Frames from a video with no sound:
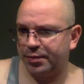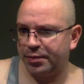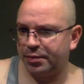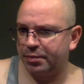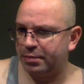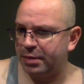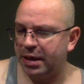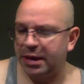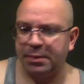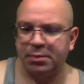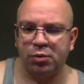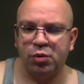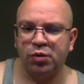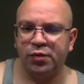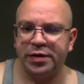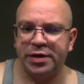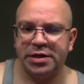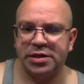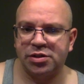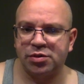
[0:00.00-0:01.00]
make
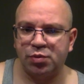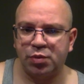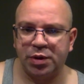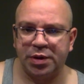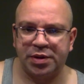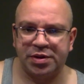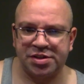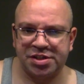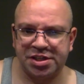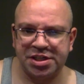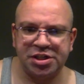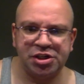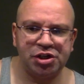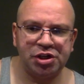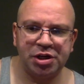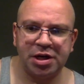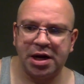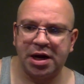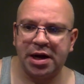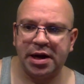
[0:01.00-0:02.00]
movies with
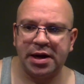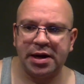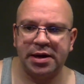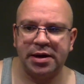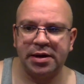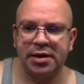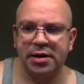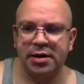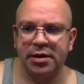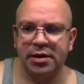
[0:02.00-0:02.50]
CGI